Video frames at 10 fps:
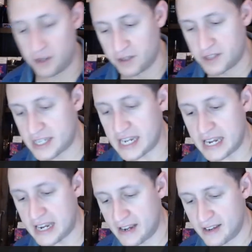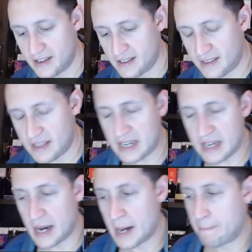You'll see
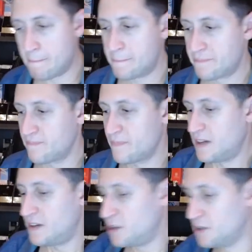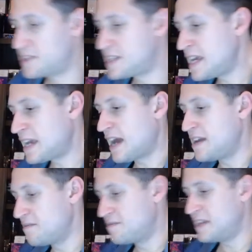the um, you'll see
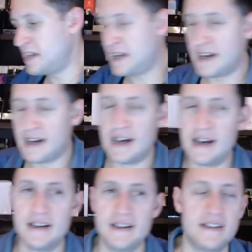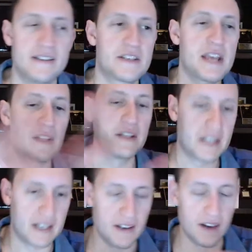kind of the uh,
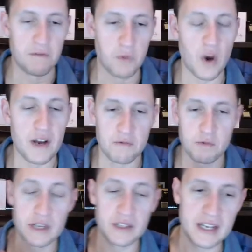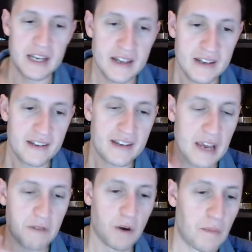skeleton of what really
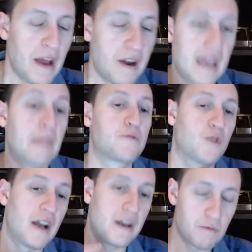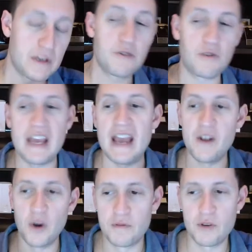Guy Robert kept trying to
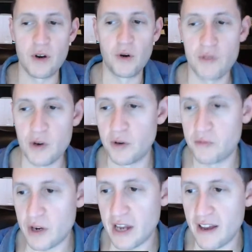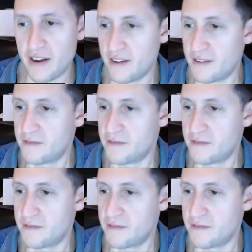recreate over and over and over again.